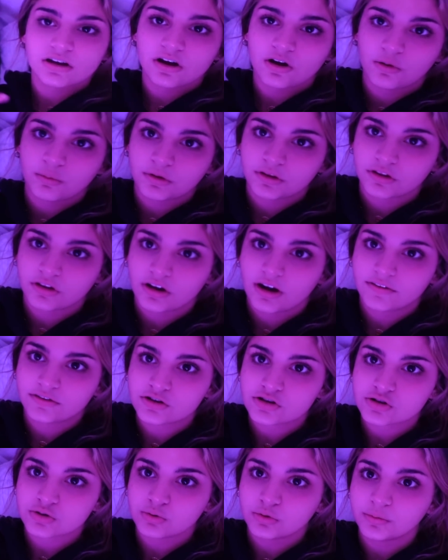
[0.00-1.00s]
home with her after
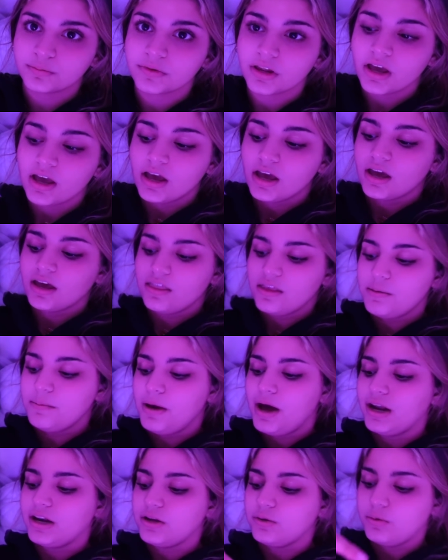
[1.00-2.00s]
school. And then
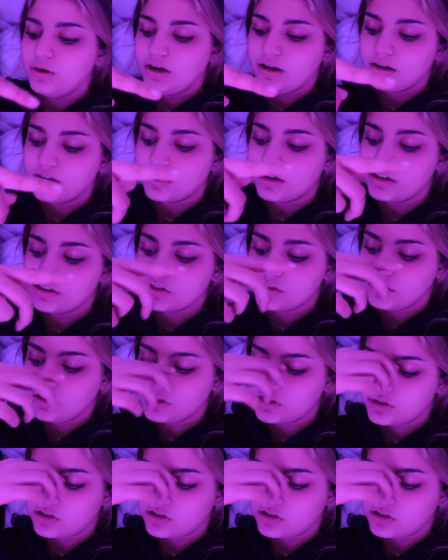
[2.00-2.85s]
Maddie went because of her